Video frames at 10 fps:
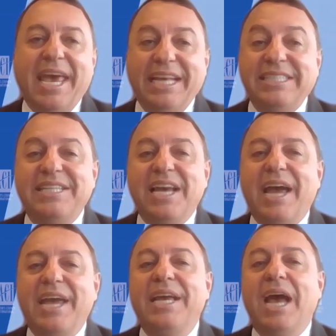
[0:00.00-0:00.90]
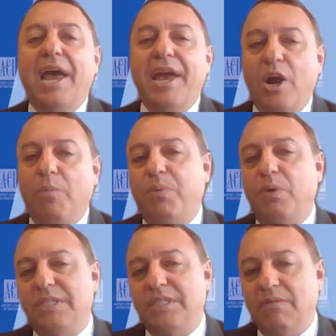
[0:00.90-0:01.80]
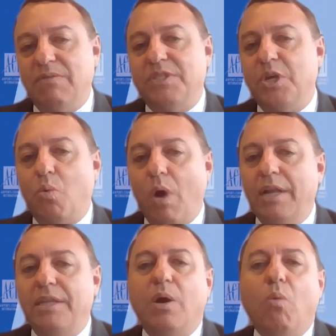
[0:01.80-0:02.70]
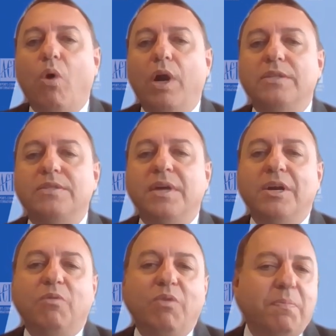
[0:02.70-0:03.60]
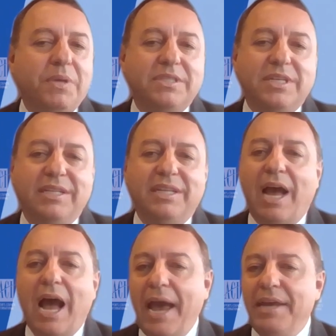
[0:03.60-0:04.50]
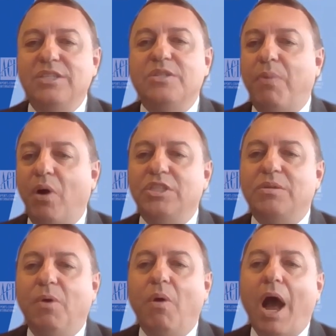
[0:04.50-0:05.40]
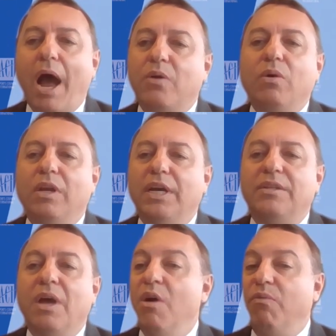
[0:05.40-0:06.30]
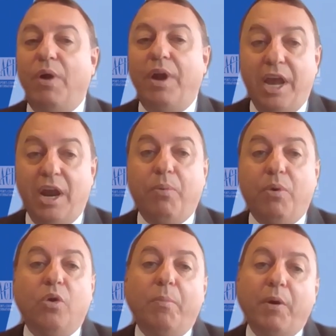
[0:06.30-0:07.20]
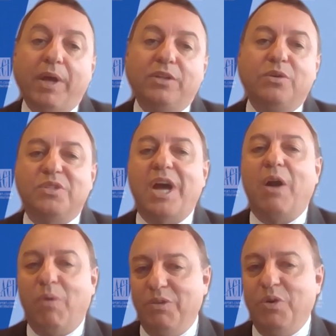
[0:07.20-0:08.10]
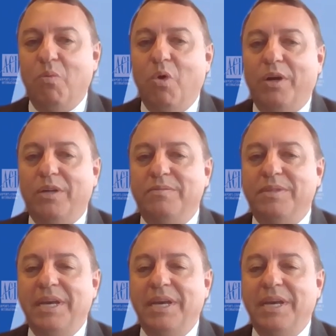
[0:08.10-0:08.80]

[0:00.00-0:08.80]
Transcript: ACI Airport Service Quality Awards represent the highest possible accolade for airport operators around the world